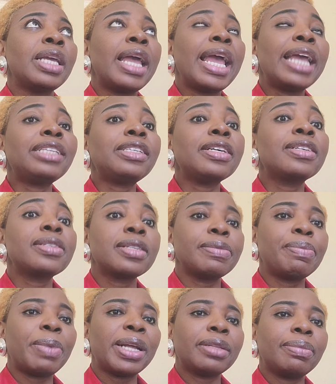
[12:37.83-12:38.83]
ethics
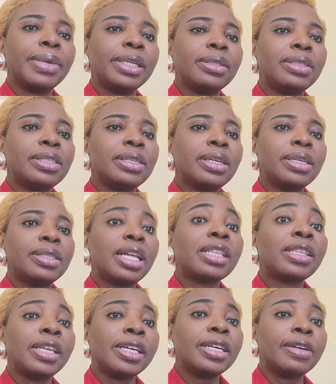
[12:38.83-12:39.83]
department
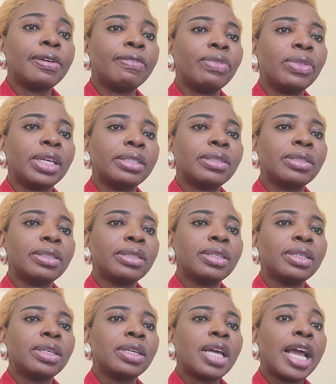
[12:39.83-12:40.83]
that take care of this.
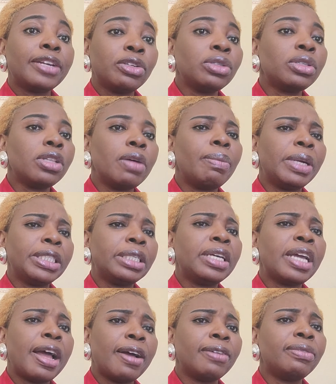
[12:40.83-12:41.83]
I know
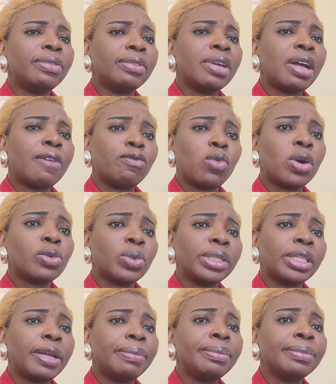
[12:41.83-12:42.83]
Slumberjay I've worked
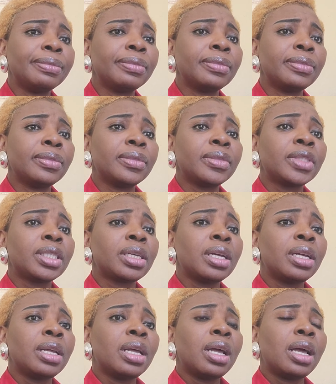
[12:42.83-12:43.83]
with them.
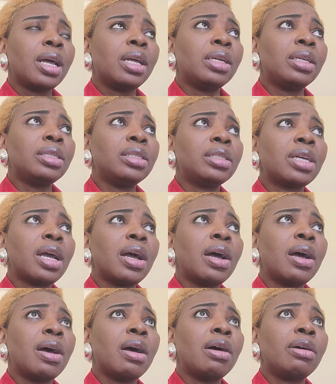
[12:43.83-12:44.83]
And
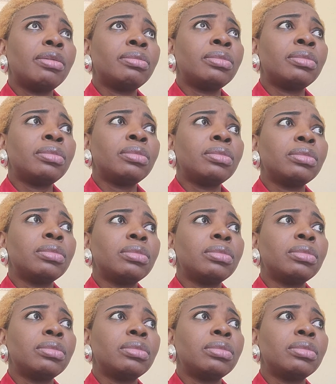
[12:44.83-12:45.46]
all